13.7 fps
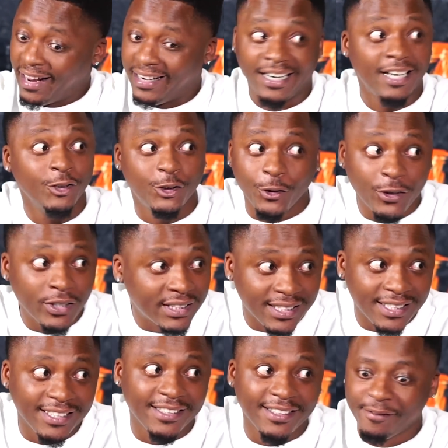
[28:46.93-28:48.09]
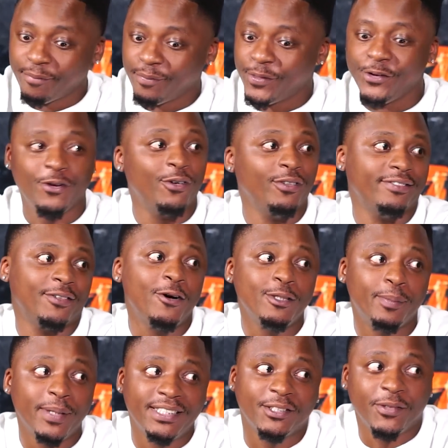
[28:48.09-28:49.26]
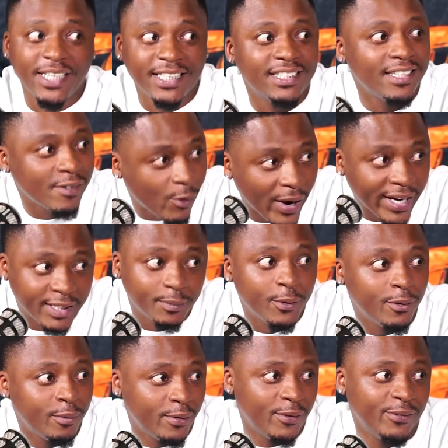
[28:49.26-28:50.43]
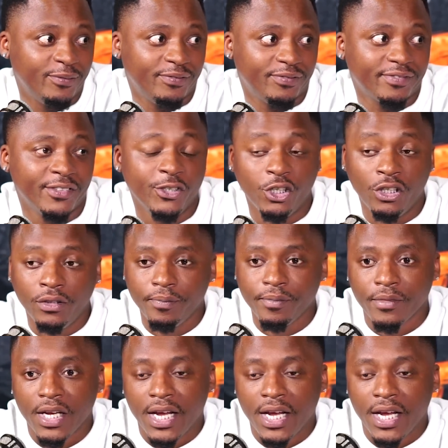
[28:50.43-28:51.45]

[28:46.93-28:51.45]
Ranchosi, you know, those budgets were actually quite small, bro. You know?